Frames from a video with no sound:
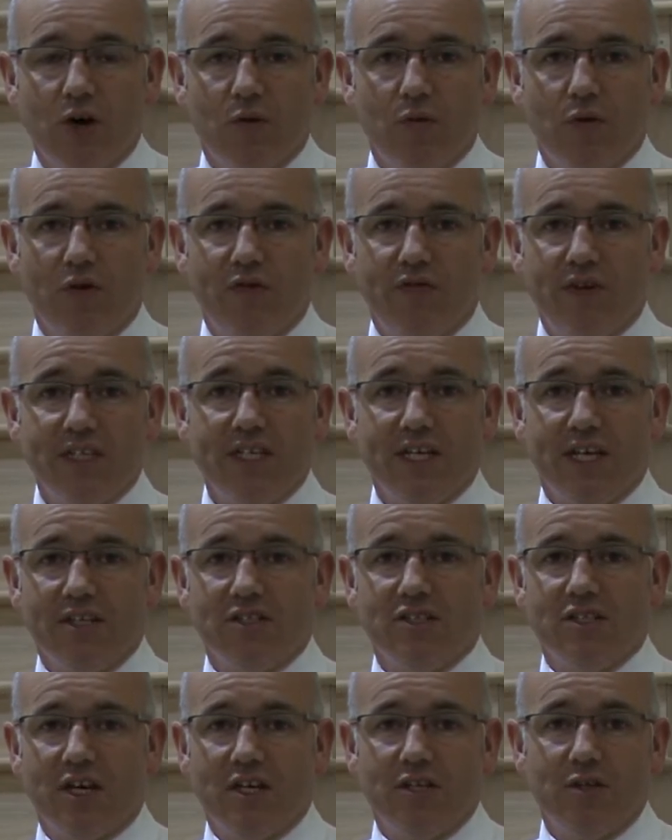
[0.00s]
We're fitting it
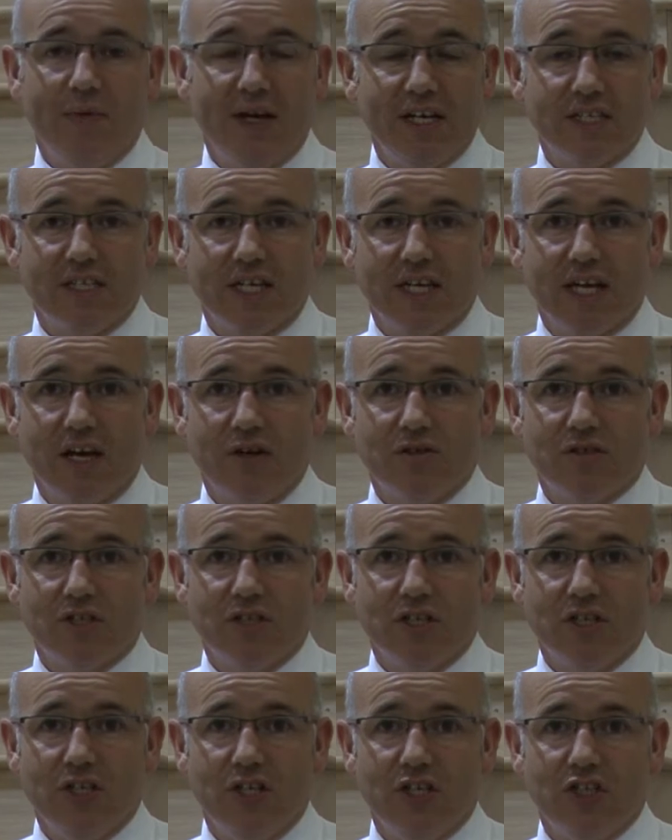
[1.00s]
into a domestic house
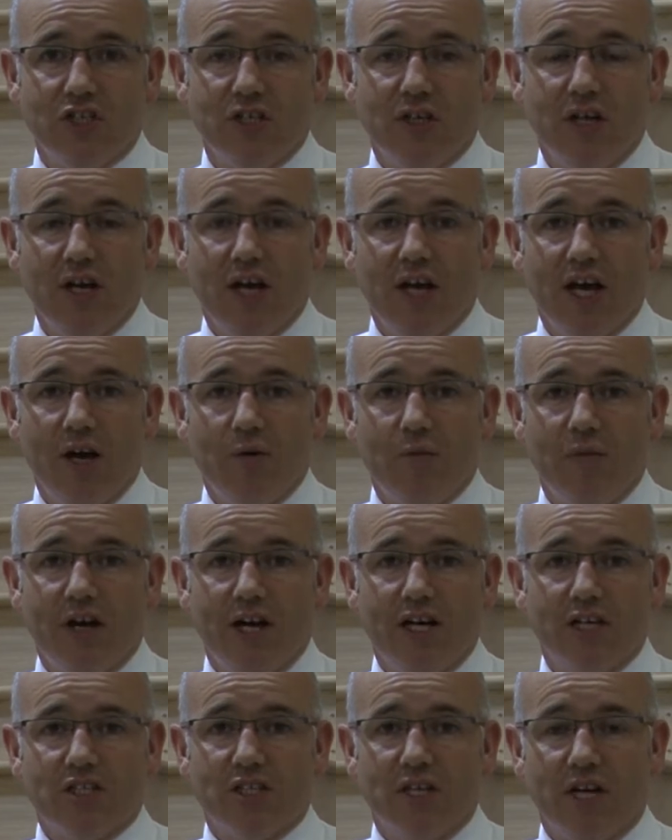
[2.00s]
situation, and we're
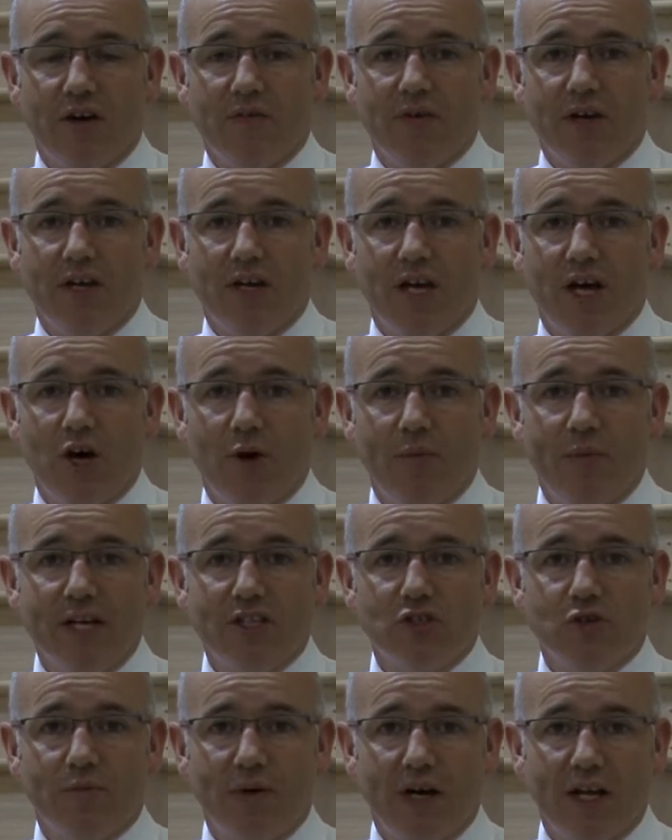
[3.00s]
actually having a
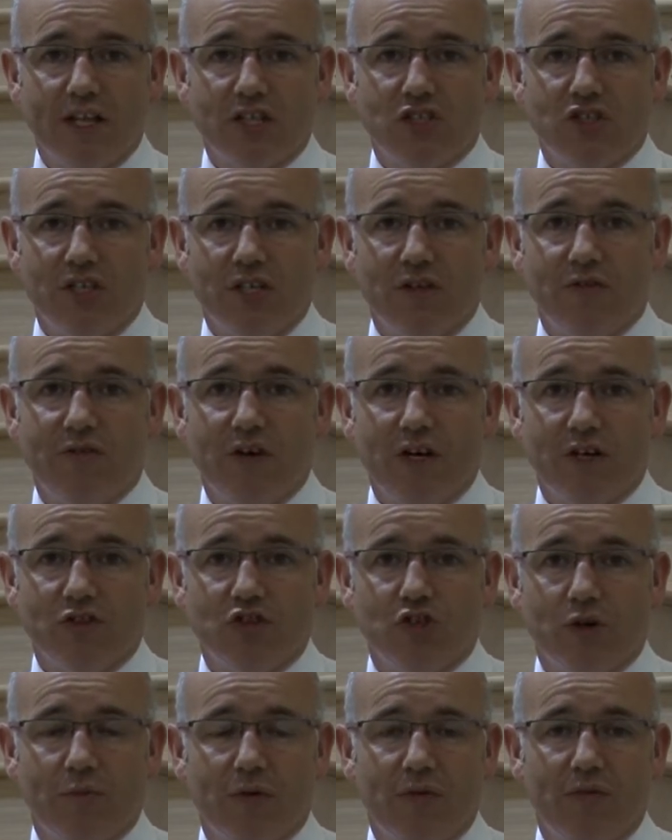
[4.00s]
metal balustrade and fit on
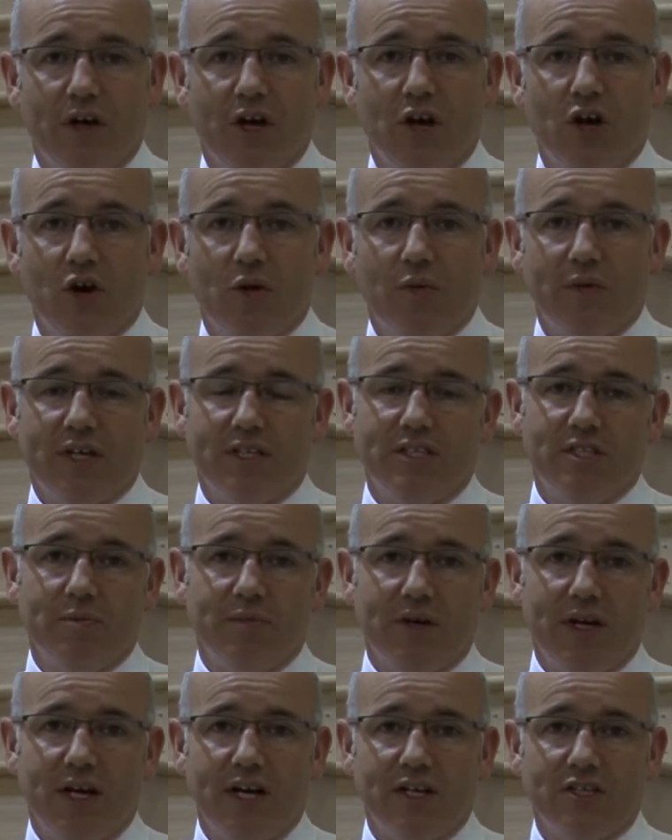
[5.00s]
top of it with a
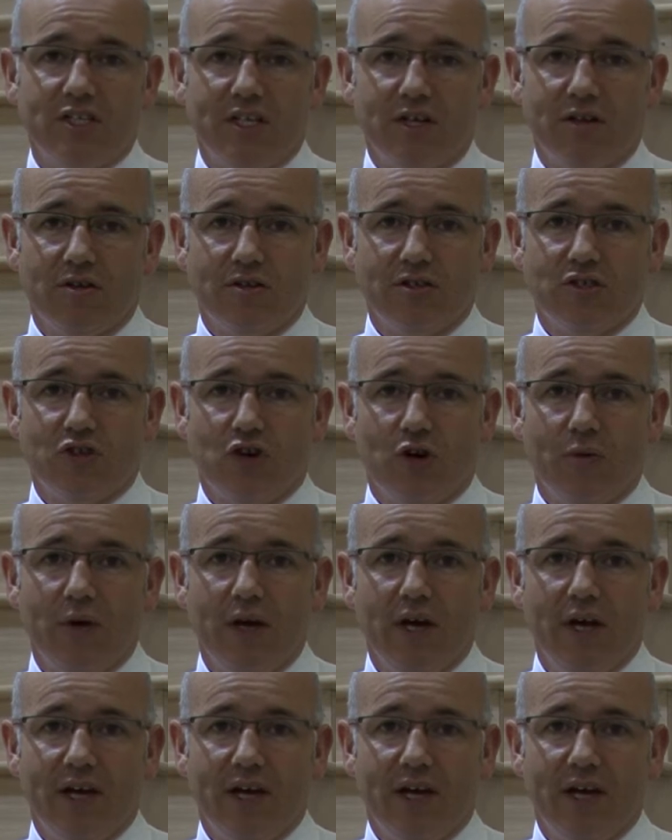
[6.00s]
timber handrail on top.